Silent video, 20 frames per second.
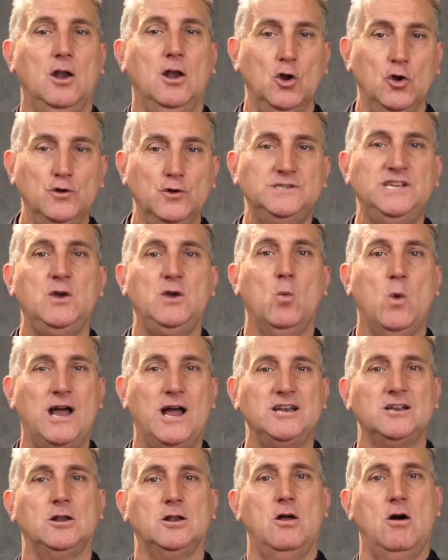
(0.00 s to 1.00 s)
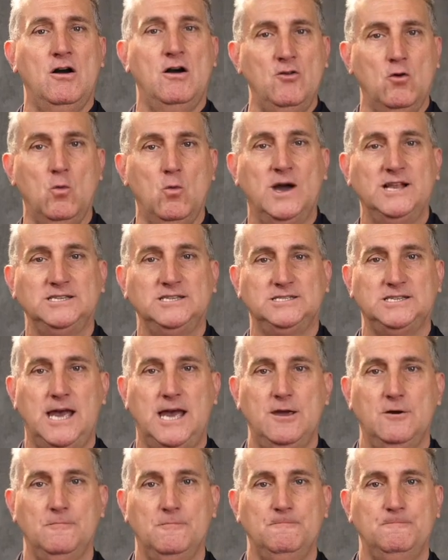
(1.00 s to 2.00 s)
losing one client or one
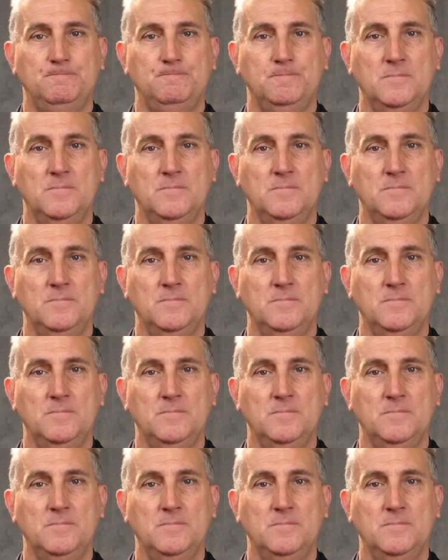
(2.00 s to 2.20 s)
sale.